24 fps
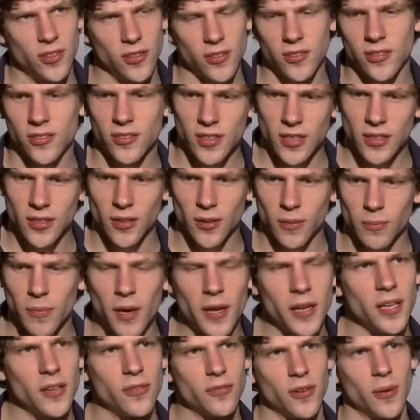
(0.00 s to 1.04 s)
to steal
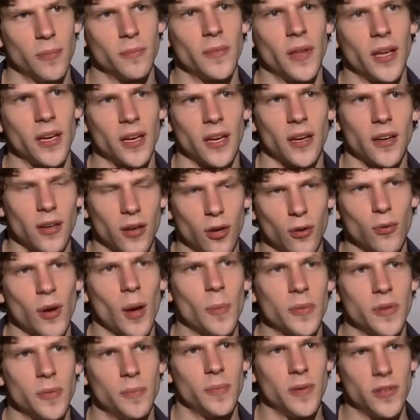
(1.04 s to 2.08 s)
money from like
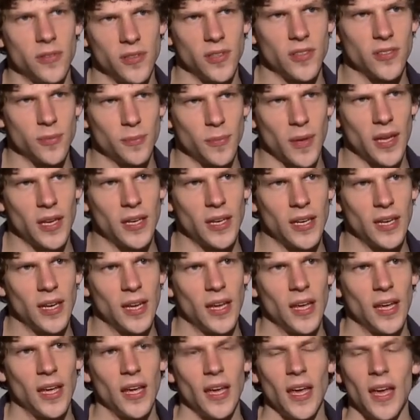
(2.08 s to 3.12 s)
corrupt businessmen
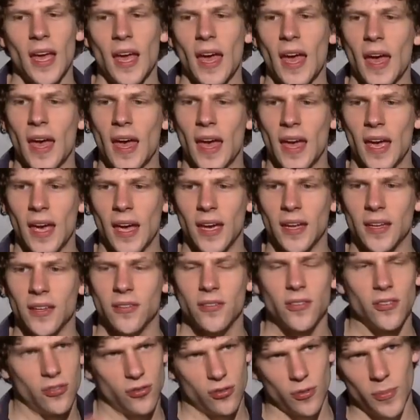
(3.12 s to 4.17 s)

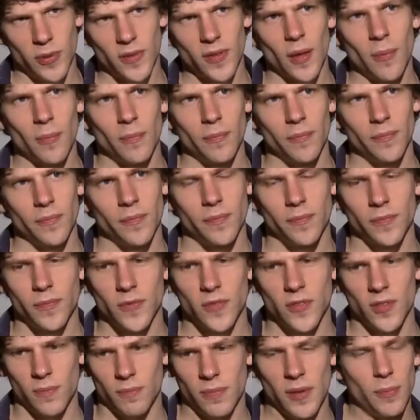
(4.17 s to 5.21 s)
and distribute them
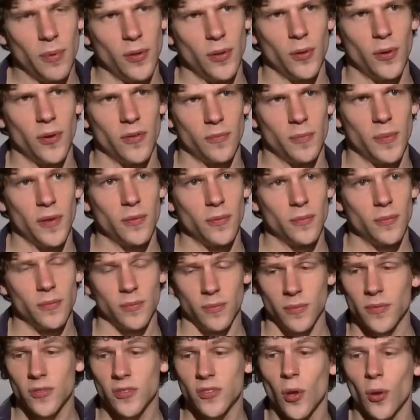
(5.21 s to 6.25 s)
to people who have been
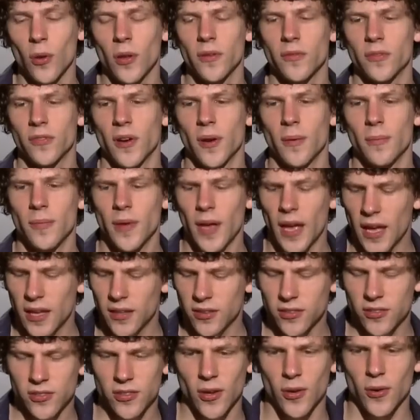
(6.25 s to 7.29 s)
stolen from.
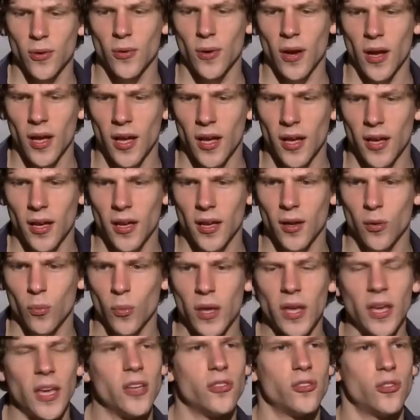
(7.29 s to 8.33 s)
And so uh,
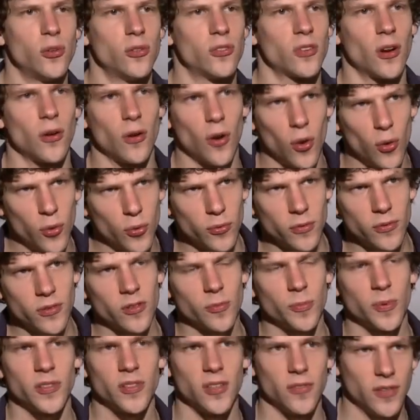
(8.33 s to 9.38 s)
we each use our own
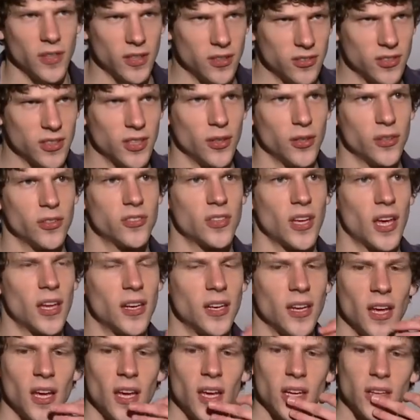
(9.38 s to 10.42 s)
specific skill
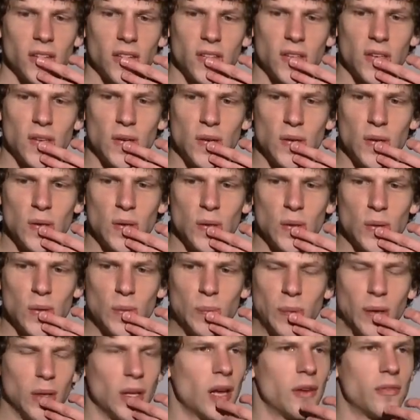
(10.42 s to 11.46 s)
set to
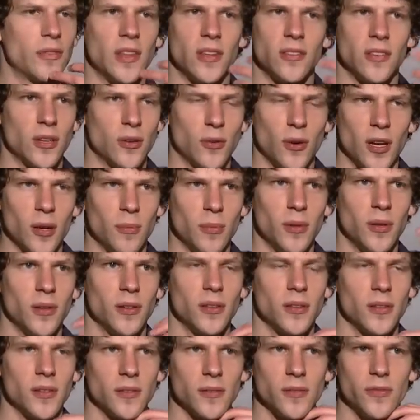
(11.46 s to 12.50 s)
pull off these
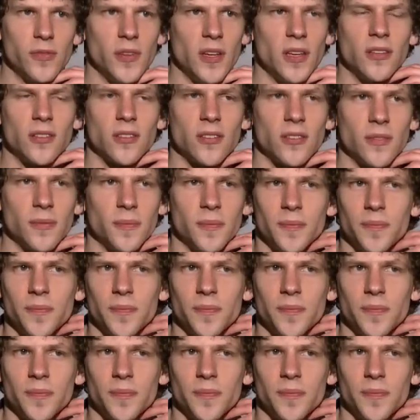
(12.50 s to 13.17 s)
incredible feats.